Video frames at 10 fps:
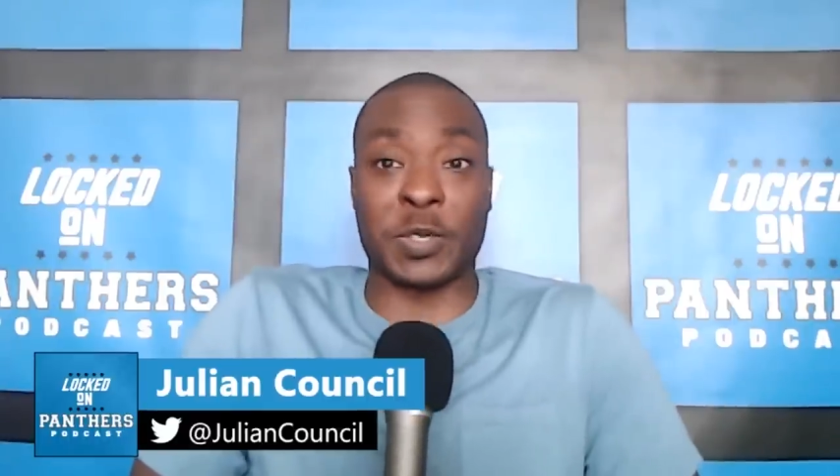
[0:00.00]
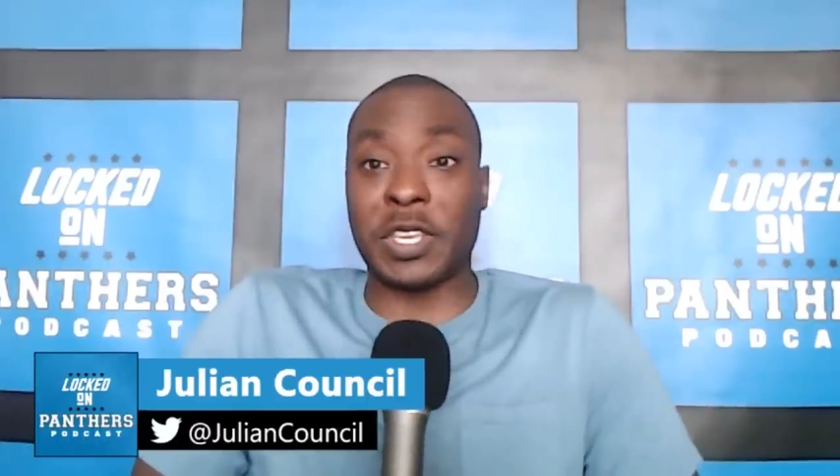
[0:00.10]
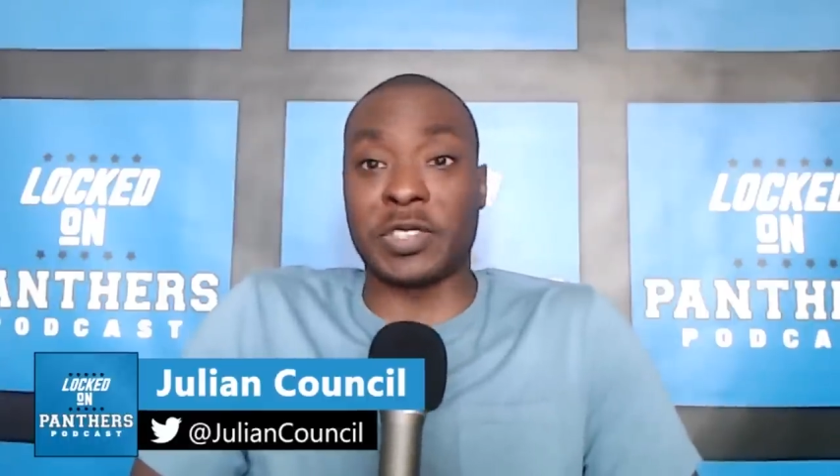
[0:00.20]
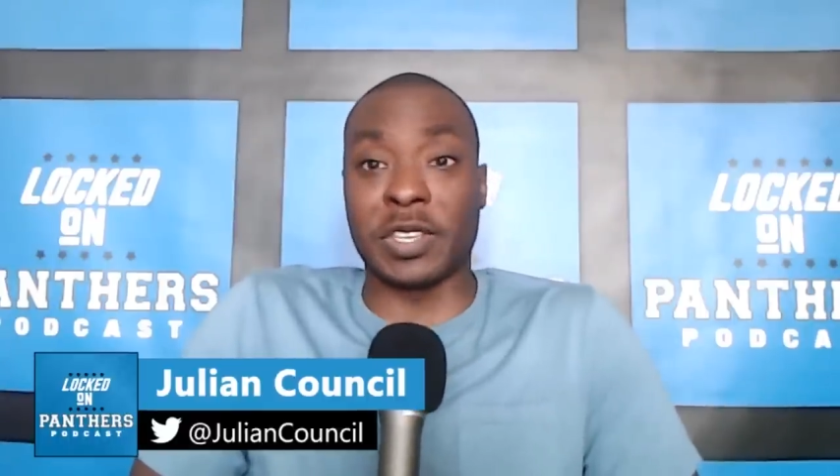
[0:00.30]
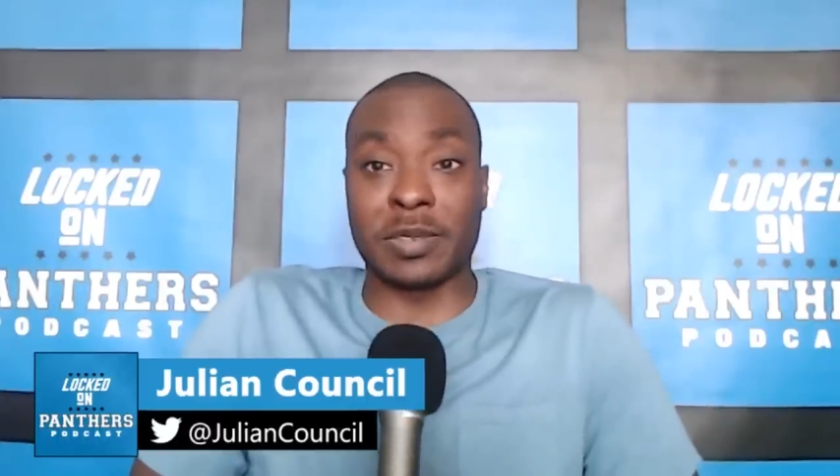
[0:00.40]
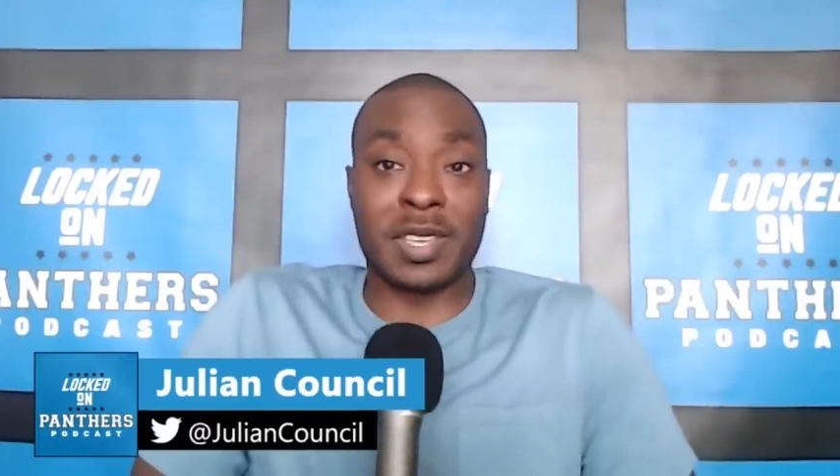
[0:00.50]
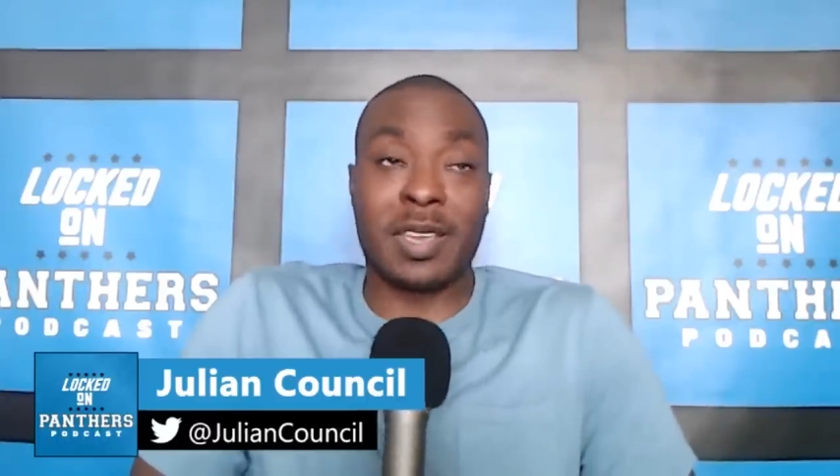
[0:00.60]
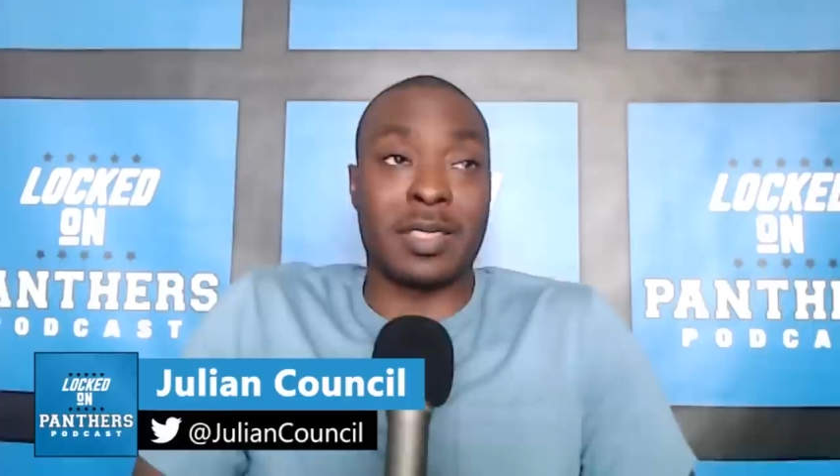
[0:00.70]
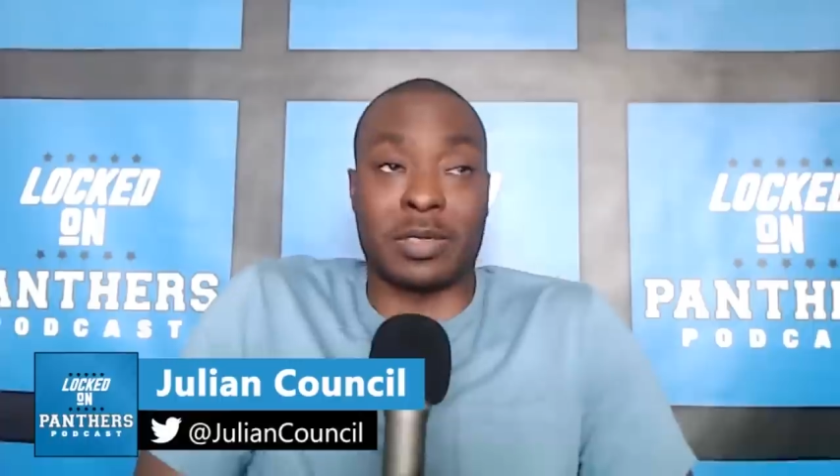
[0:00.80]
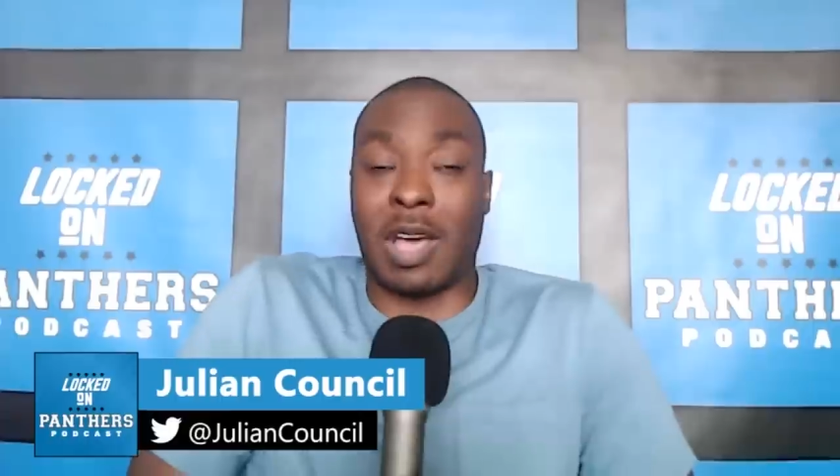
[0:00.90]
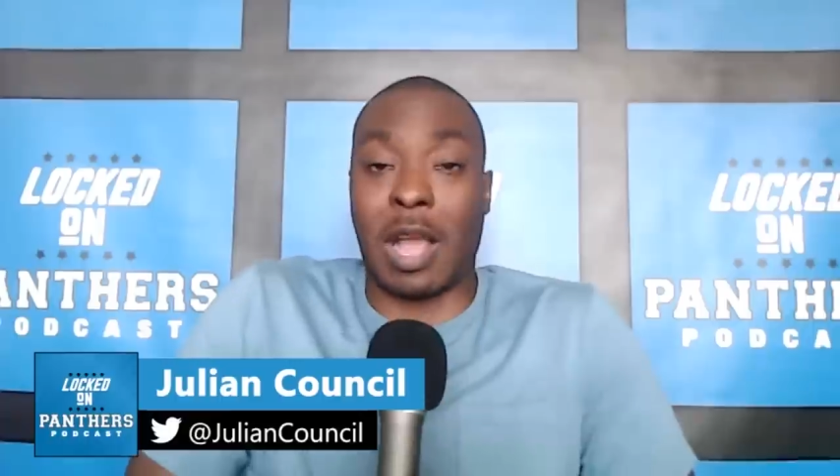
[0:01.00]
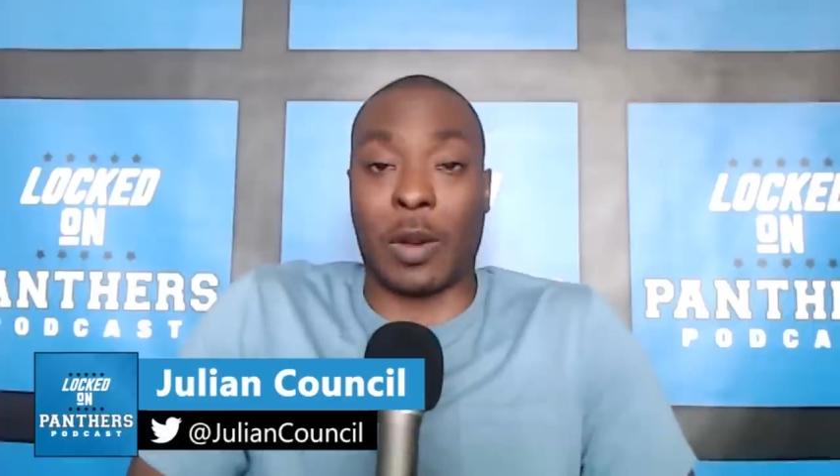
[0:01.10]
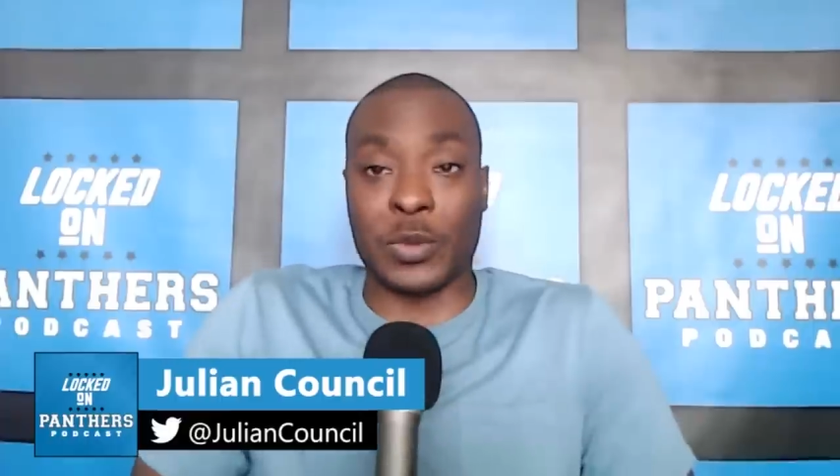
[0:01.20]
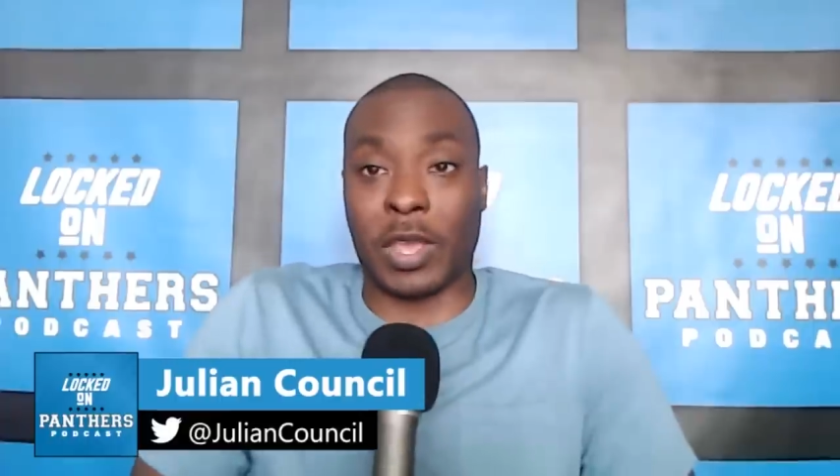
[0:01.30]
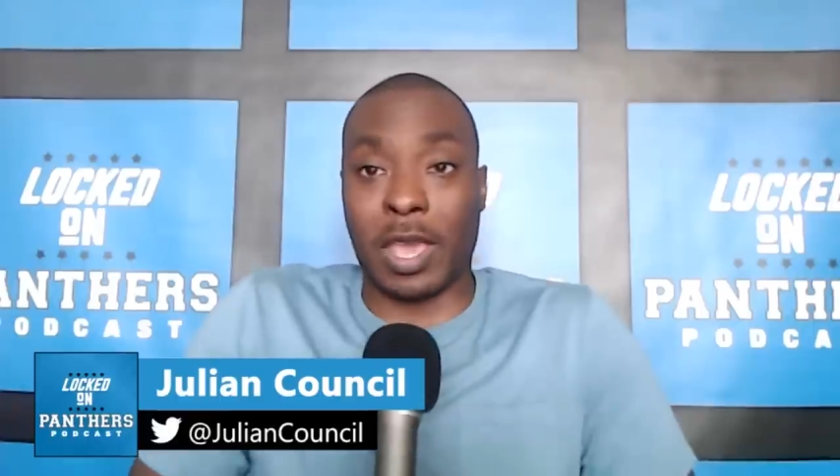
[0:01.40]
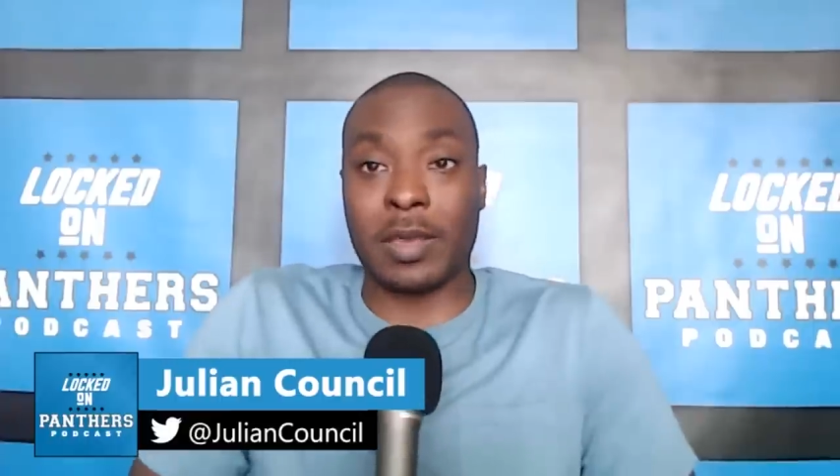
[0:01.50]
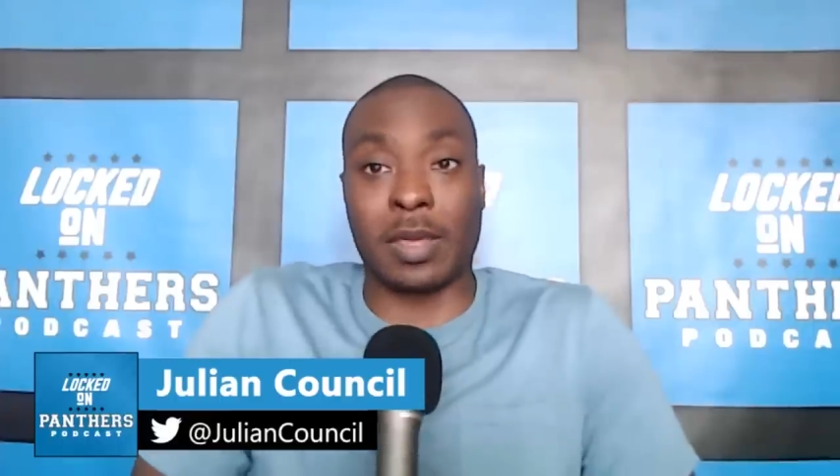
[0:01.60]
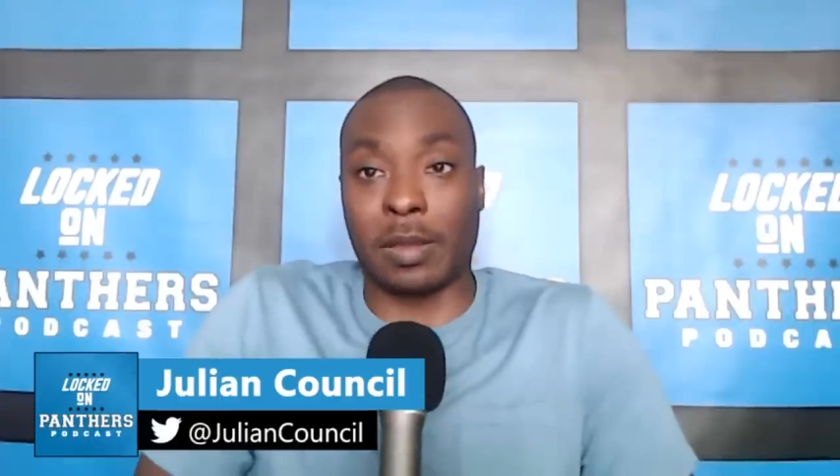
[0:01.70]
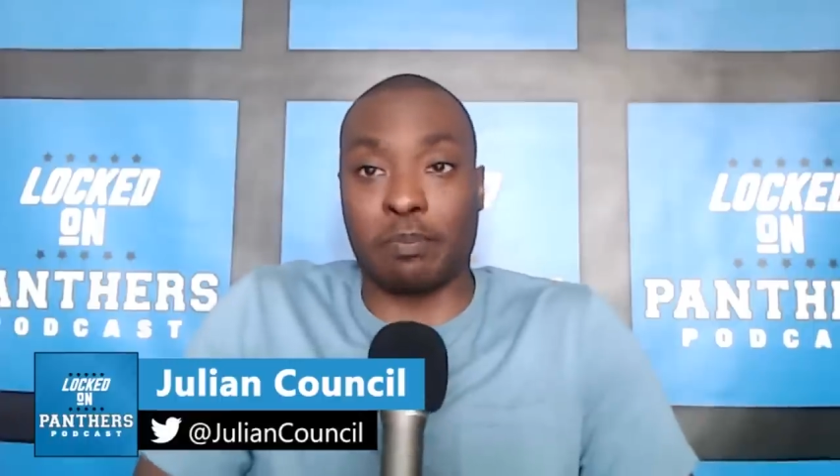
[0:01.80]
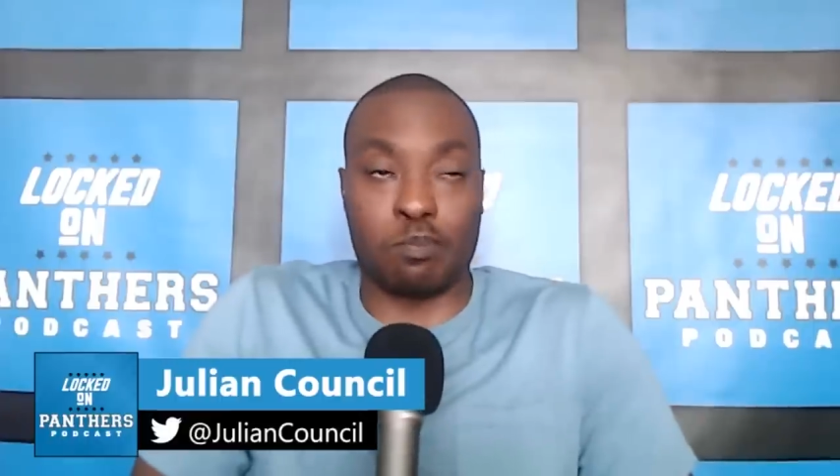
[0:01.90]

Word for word: seasons the talk was okay that